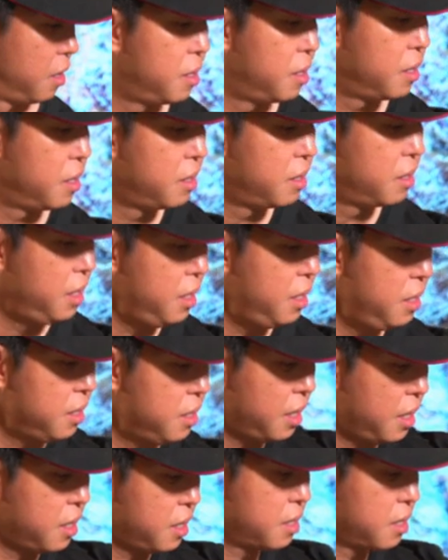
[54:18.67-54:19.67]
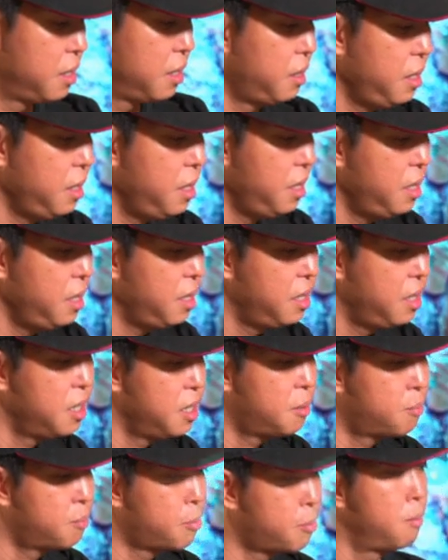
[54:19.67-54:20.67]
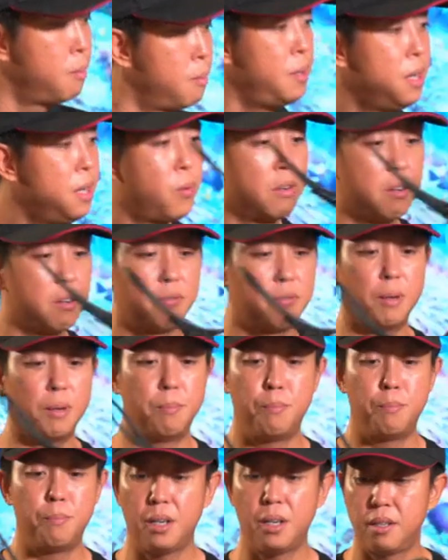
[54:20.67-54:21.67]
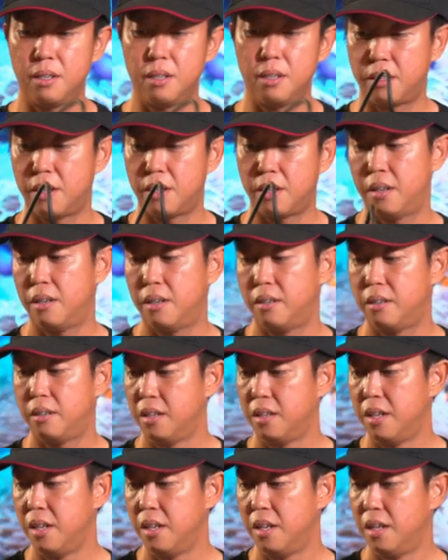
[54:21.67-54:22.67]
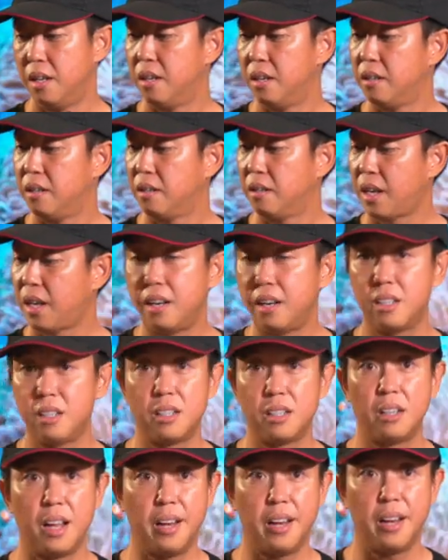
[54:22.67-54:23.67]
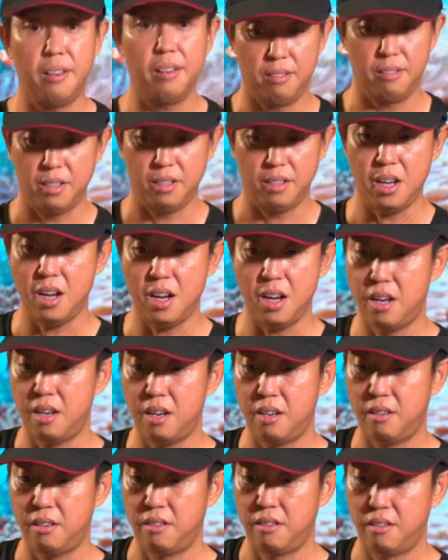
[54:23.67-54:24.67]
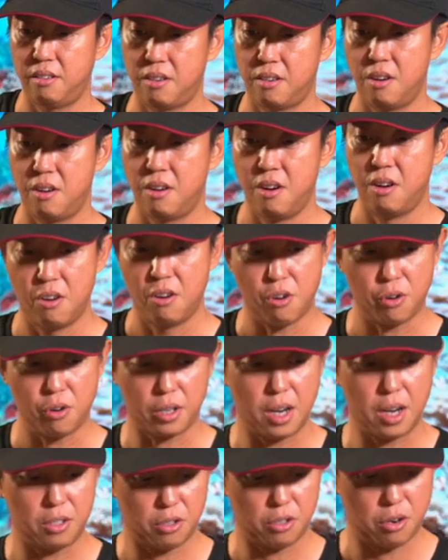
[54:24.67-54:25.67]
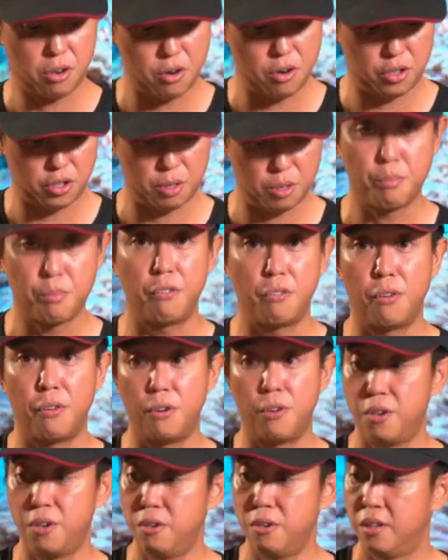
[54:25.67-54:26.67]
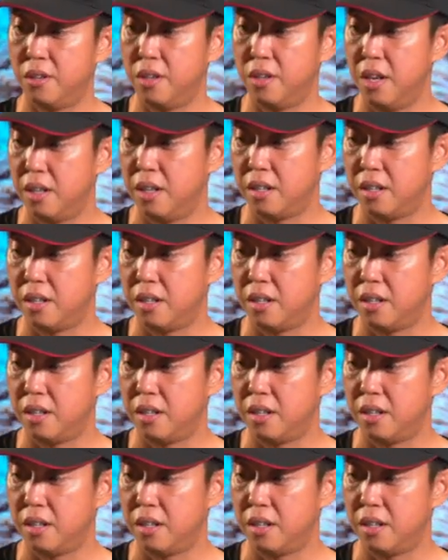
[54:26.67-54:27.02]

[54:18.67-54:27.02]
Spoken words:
The D630 is probably one of the biggest canister light in OrcaTorch portfolio.